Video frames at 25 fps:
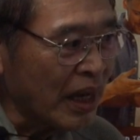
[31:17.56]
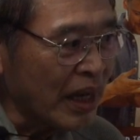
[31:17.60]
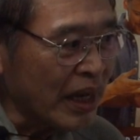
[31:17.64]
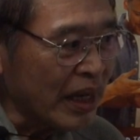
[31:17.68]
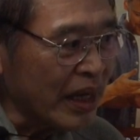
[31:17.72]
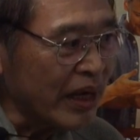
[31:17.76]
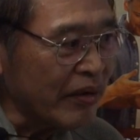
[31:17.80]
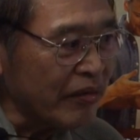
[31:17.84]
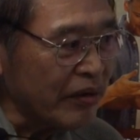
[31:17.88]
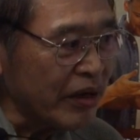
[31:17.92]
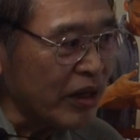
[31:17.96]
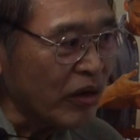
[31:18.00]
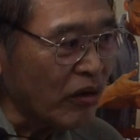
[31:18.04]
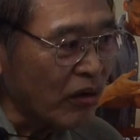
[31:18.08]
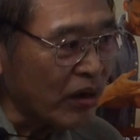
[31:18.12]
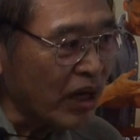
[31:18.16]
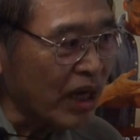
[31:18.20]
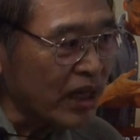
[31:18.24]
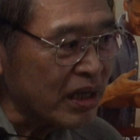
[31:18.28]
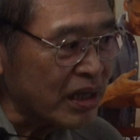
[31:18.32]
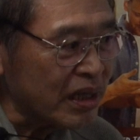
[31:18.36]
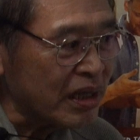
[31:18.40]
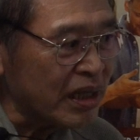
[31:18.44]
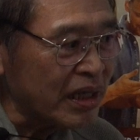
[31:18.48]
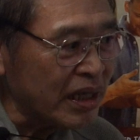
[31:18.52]
If we look
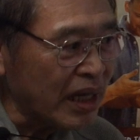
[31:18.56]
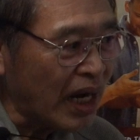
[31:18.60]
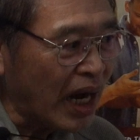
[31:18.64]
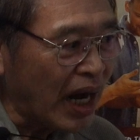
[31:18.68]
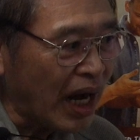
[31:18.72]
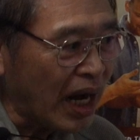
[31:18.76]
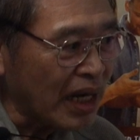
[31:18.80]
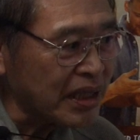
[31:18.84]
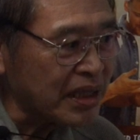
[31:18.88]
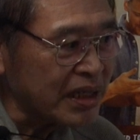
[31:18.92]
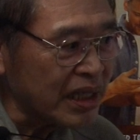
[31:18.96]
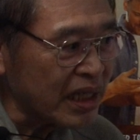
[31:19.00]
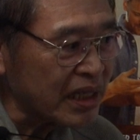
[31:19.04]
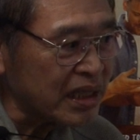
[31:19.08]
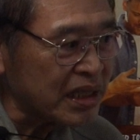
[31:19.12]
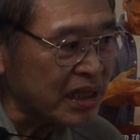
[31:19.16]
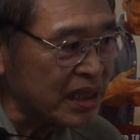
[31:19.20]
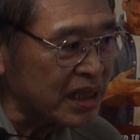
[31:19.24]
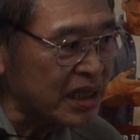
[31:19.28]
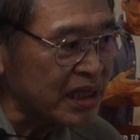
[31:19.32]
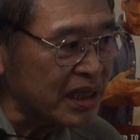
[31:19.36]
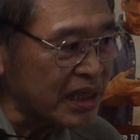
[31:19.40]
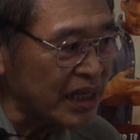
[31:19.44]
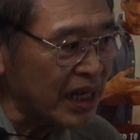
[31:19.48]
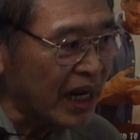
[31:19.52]
at the Arctic
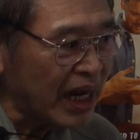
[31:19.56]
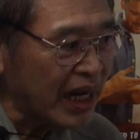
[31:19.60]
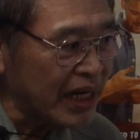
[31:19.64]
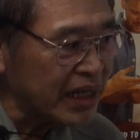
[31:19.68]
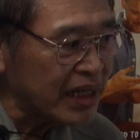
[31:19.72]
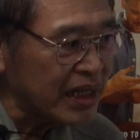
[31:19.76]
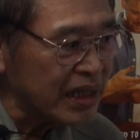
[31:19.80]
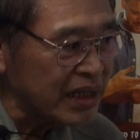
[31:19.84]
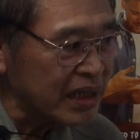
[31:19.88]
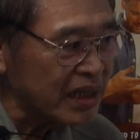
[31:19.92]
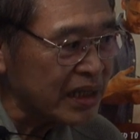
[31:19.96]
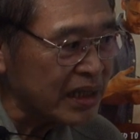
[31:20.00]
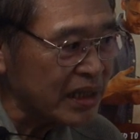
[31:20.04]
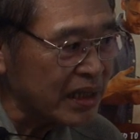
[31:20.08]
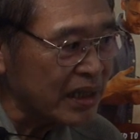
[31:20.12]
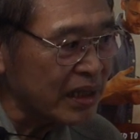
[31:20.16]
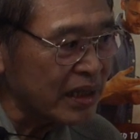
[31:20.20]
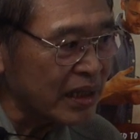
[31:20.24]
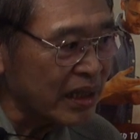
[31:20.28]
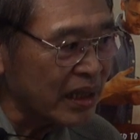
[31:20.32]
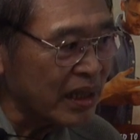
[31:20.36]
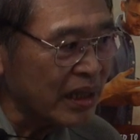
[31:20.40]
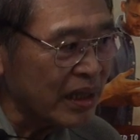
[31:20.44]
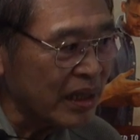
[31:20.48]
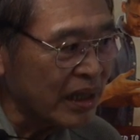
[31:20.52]
sea ice,
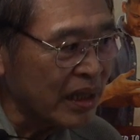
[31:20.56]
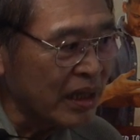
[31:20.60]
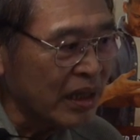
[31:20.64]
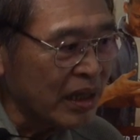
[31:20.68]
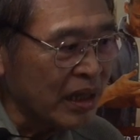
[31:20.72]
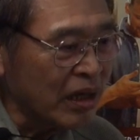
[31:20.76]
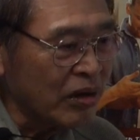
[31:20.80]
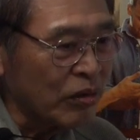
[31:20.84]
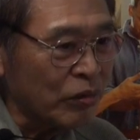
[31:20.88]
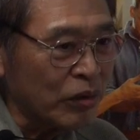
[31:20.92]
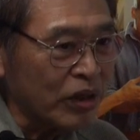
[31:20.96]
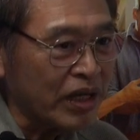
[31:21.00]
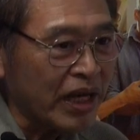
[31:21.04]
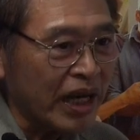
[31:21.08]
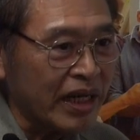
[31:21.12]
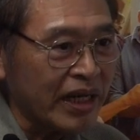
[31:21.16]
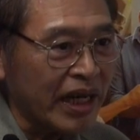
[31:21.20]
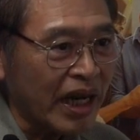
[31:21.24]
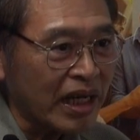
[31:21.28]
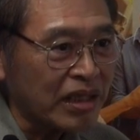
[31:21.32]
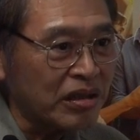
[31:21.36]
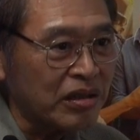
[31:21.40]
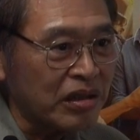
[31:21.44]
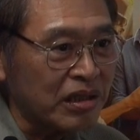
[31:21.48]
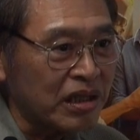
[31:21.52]
we can
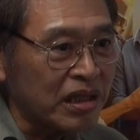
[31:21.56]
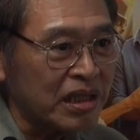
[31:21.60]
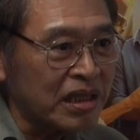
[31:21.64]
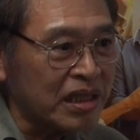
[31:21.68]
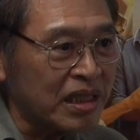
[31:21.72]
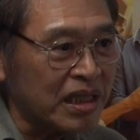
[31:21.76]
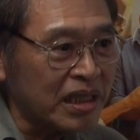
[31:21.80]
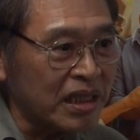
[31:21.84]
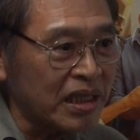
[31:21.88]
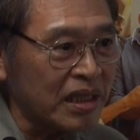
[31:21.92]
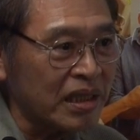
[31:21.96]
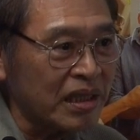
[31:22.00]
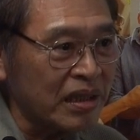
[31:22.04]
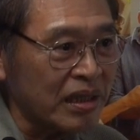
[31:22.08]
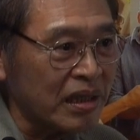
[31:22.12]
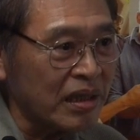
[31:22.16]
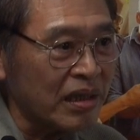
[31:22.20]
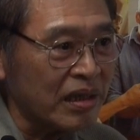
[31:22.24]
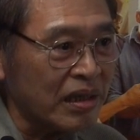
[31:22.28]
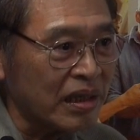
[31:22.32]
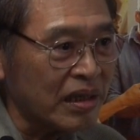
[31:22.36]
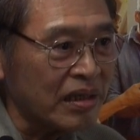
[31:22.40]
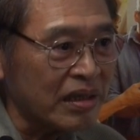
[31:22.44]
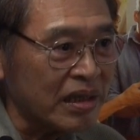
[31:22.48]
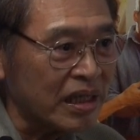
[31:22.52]
actually see
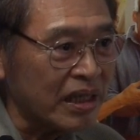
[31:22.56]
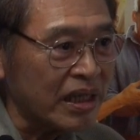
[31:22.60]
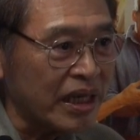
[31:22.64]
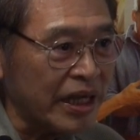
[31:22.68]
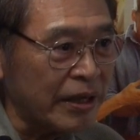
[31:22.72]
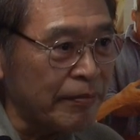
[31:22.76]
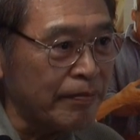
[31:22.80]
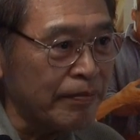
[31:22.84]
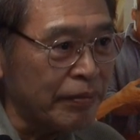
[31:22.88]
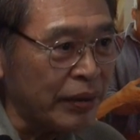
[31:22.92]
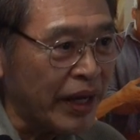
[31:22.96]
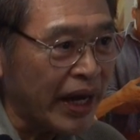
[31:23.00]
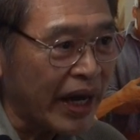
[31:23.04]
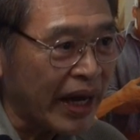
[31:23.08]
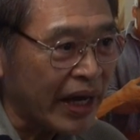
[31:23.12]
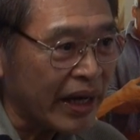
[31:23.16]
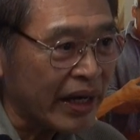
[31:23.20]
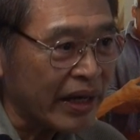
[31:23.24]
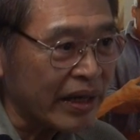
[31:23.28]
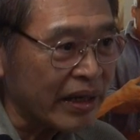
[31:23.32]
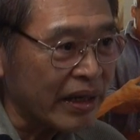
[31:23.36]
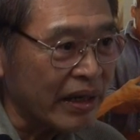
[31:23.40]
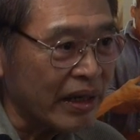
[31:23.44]
the impact.